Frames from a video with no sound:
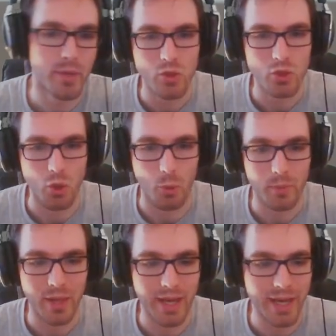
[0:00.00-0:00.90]
So
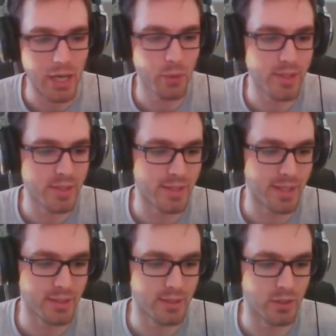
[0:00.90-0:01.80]
how exactly